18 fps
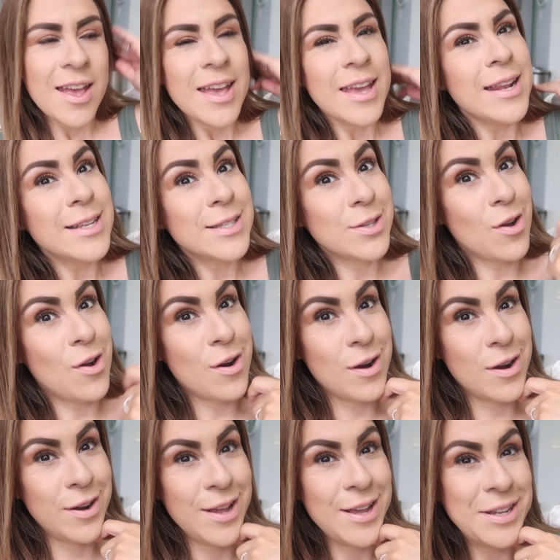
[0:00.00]
it is
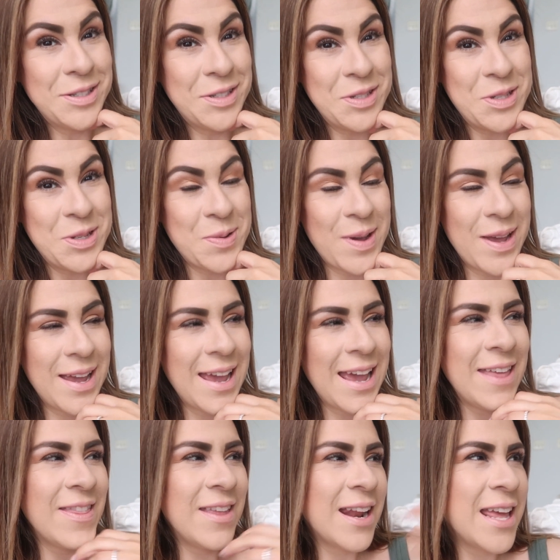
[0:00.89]
hard to do it.
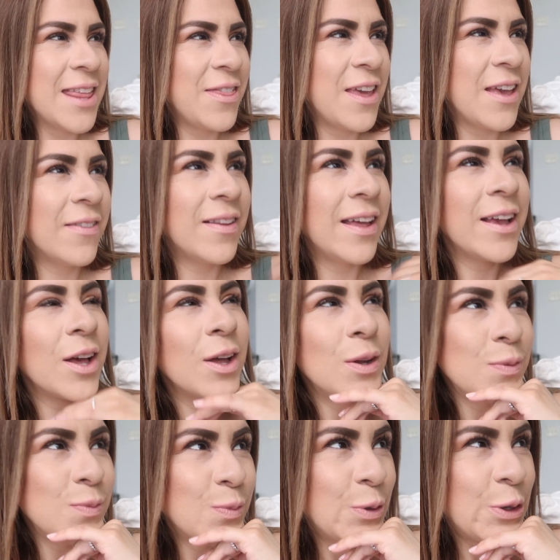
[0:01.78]
And then I think like,
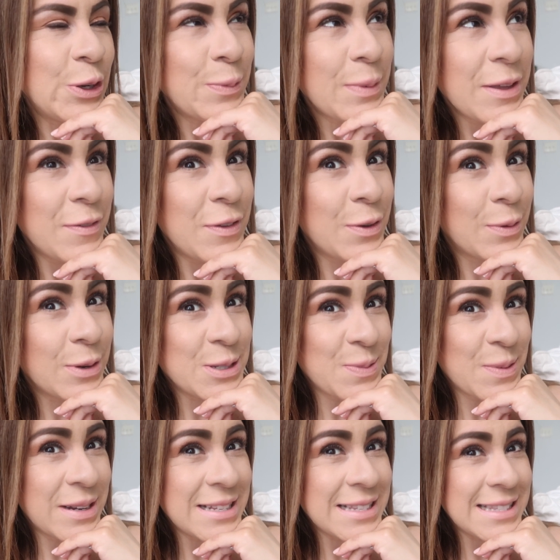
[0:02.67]
what do my
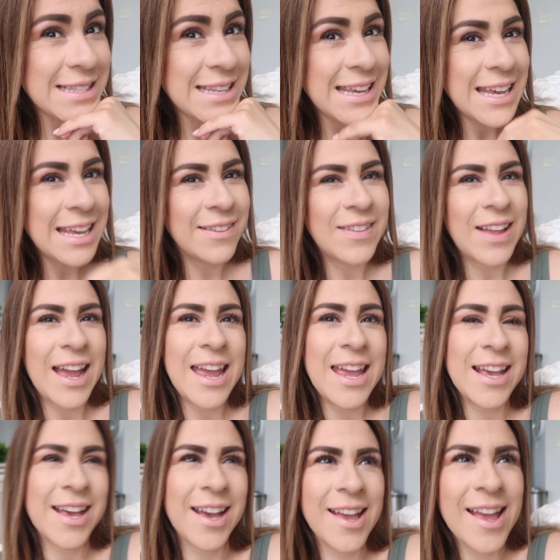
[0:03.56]
viewers want to see?
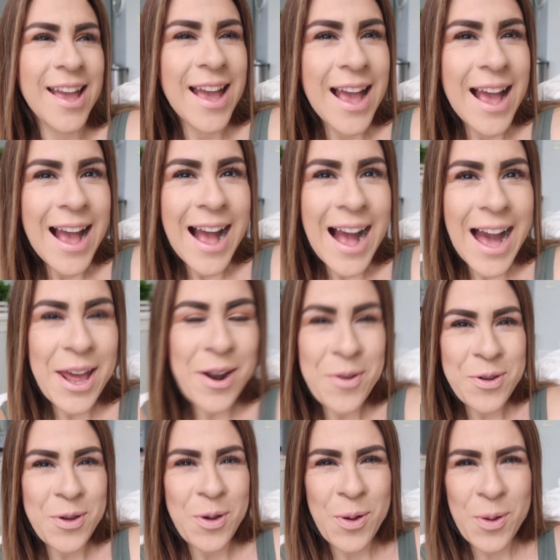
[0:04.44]
Like, I
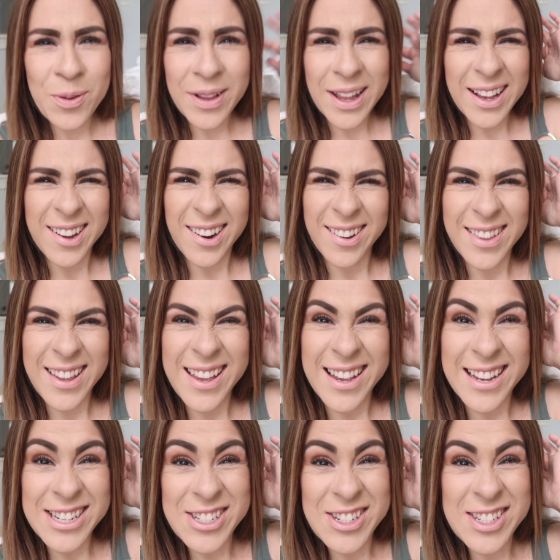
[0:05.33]
don't know, like, are they
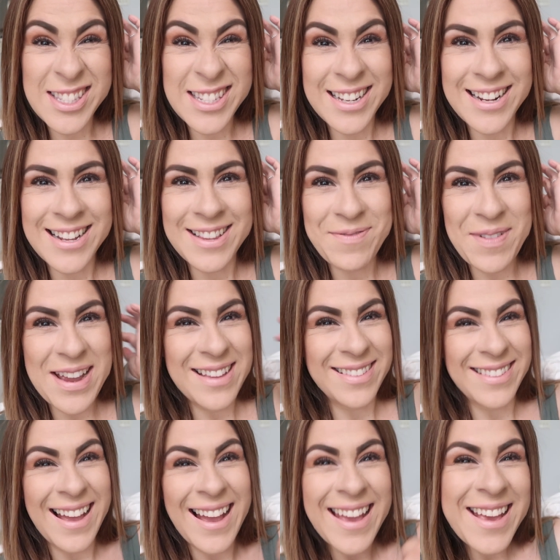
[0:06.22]
interested in my
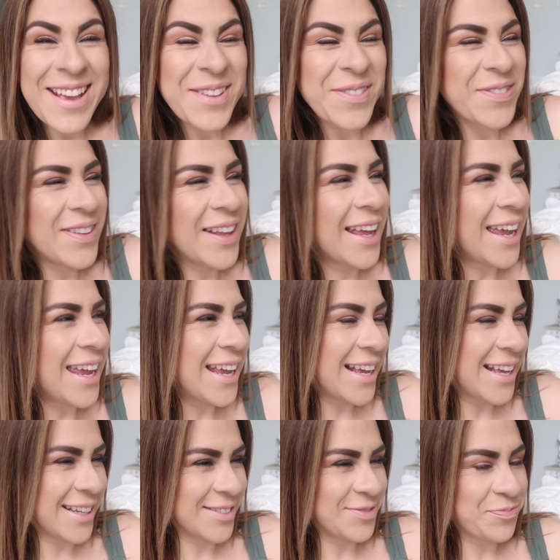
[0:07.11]
life?
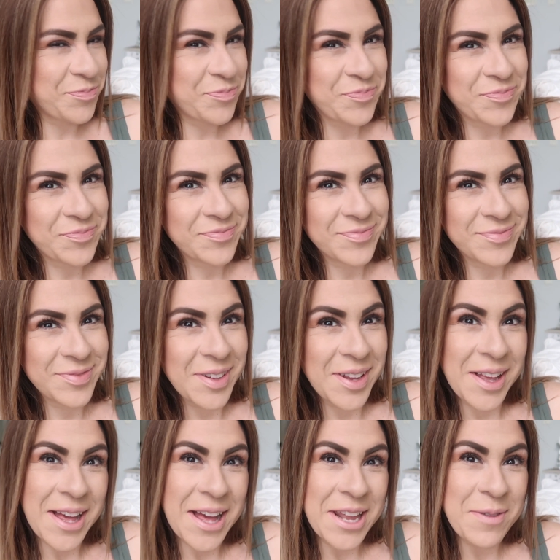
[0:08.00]
Like,
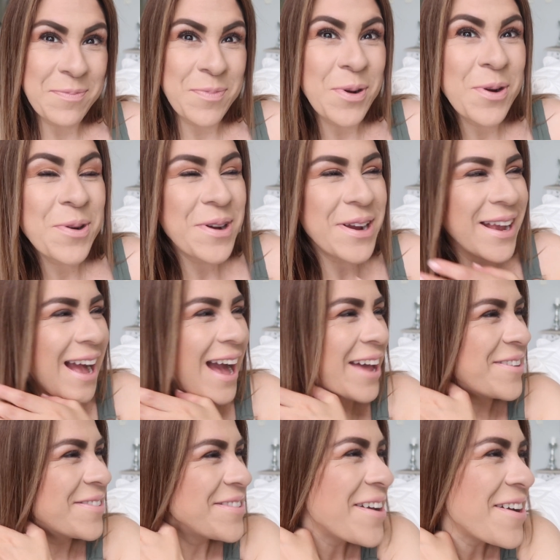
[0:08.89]
kind of boring,
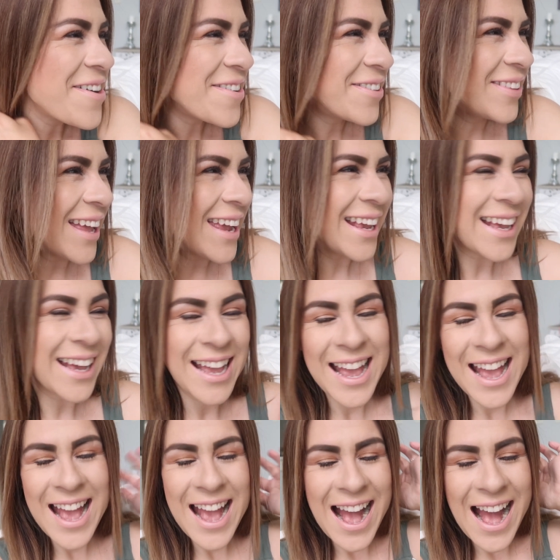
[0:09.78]
I don't know, like,
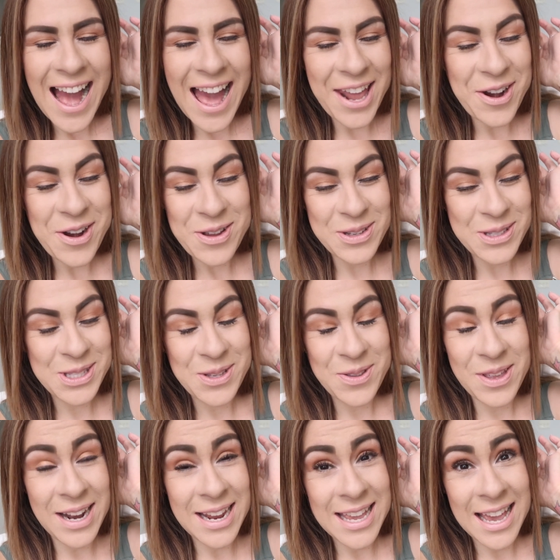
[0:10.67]
I don't know.
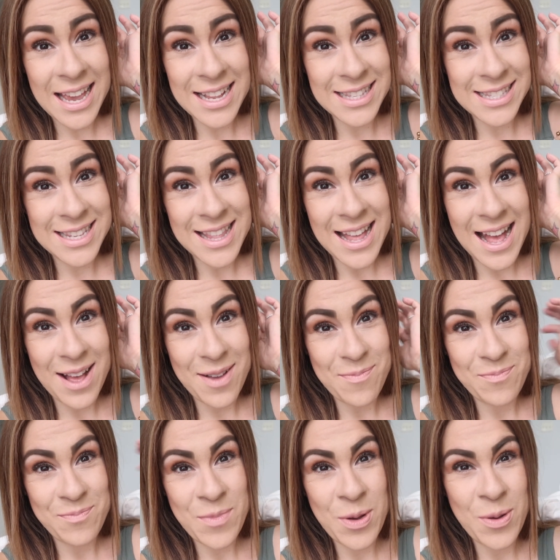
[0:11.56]
So then I get into that
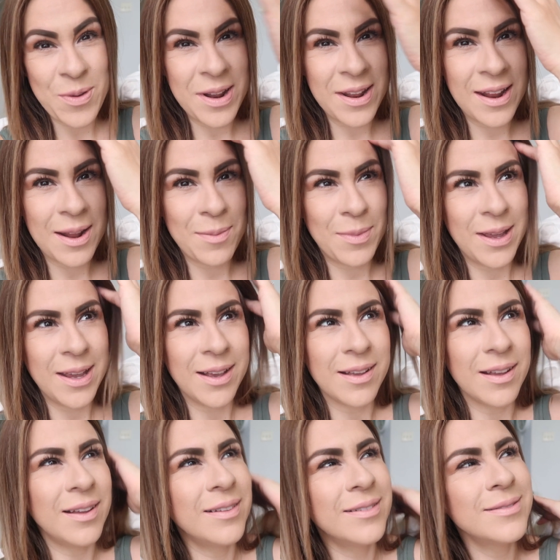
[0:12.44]
mode, and then I'm
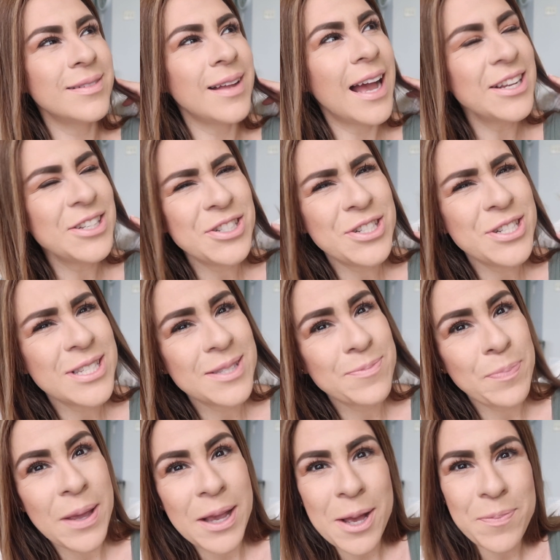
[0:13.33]
like, I should
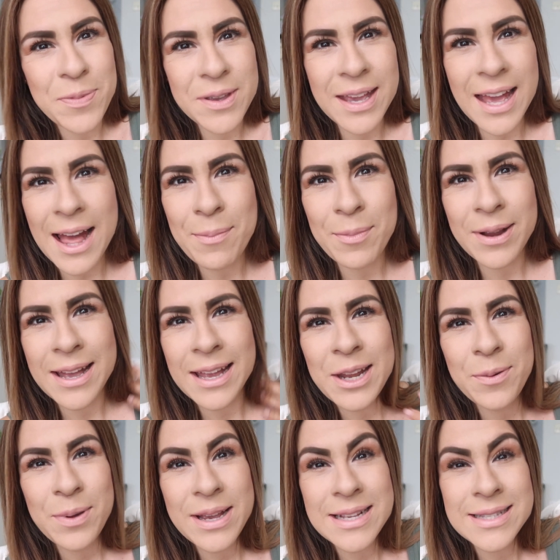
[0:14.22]
just pick up the camera
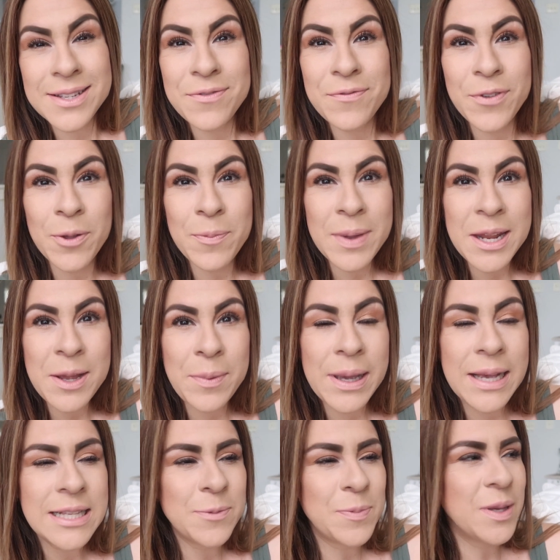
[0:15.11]
anyways and film
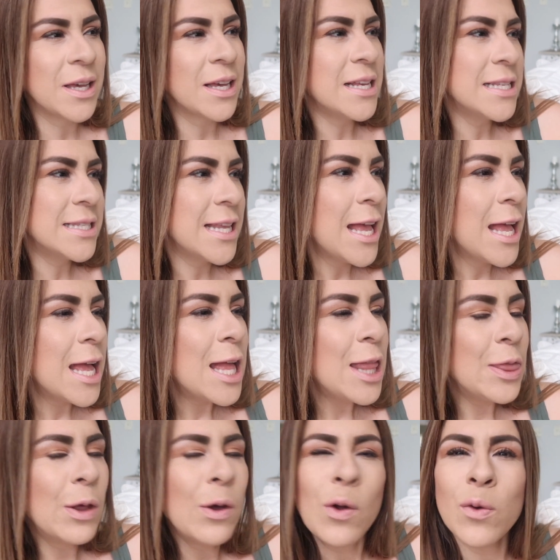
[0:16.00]
anyways, because
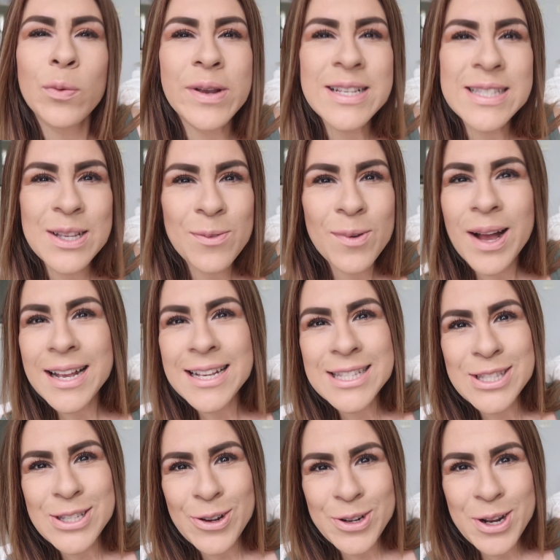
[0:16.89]
the whole reason why I
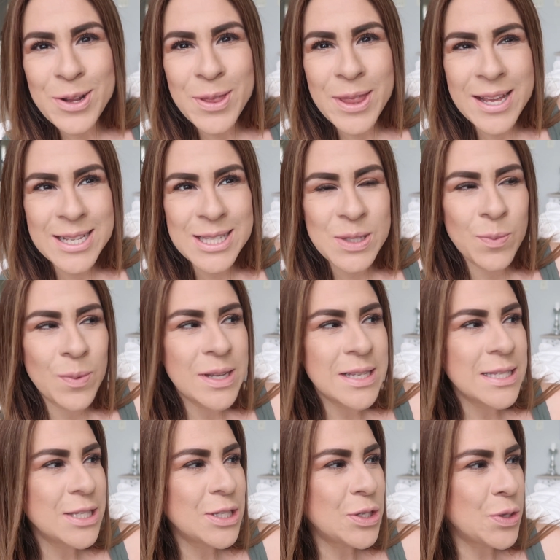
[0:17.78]
started this
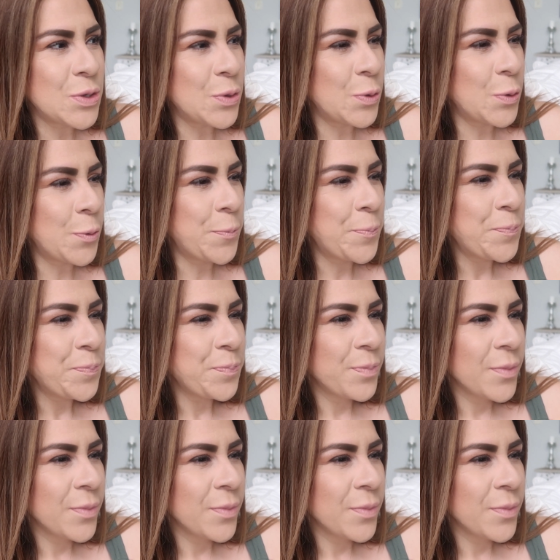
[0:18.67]
was to